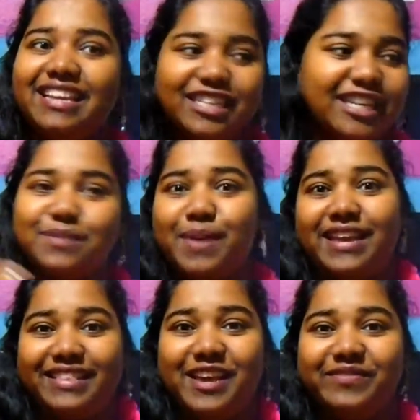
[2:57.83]
Just
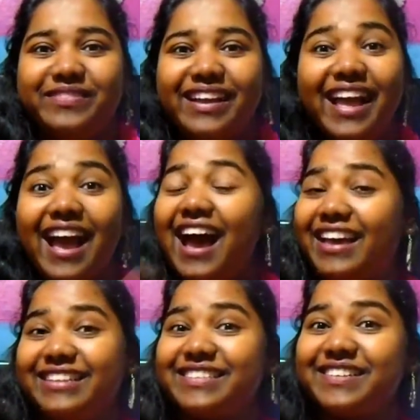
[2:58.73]
bake them.
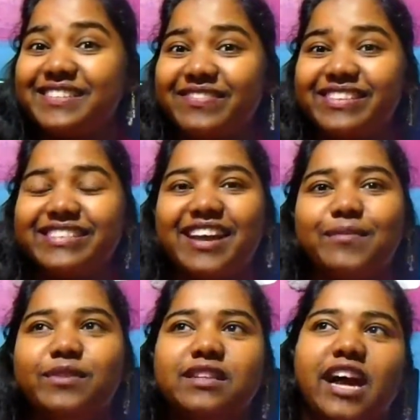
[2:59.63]
And it's Christmas
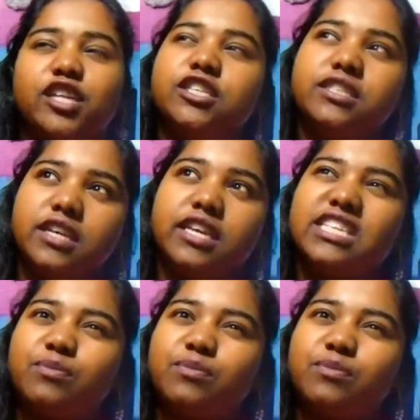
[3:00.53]
time. Well, actually, turkey is